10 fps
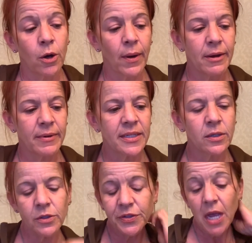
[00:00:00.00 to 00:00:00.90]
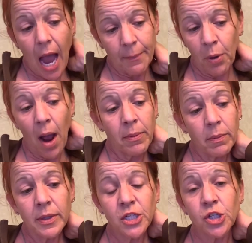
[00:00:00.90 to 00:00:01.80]
great results. I
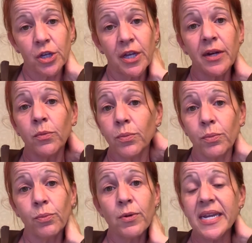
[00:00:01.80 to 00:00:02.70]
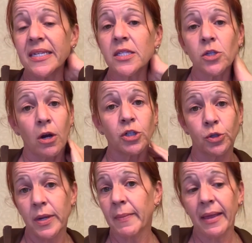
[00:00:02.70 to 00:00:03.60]
probably should restart
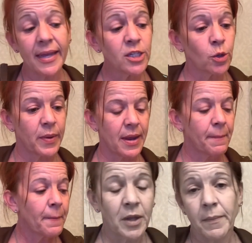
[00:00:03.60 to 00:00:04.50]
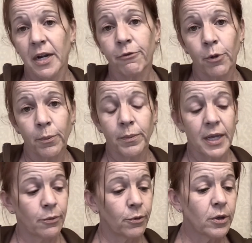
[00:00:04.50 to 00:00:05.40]
doing my laser beam. I mean, if we're
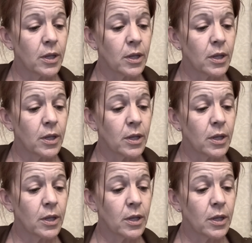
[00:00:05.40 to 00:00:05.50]
getting real